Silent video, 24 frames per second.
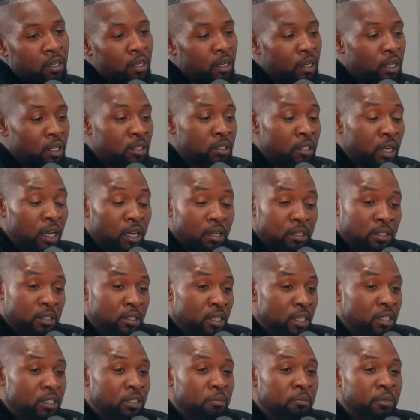It could take
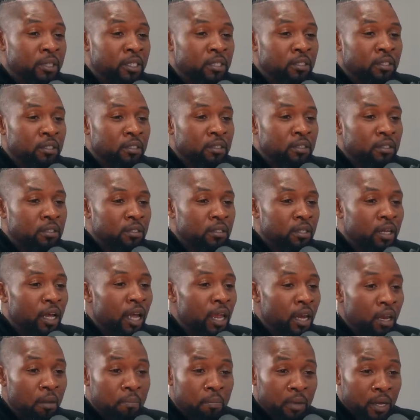six months.
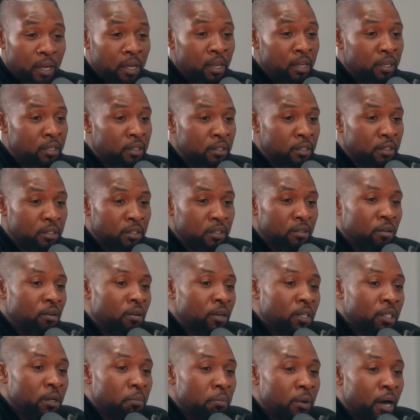It depends
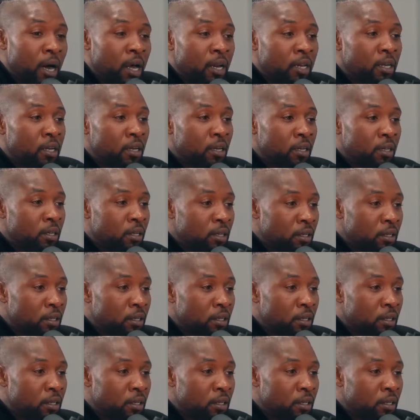on the body.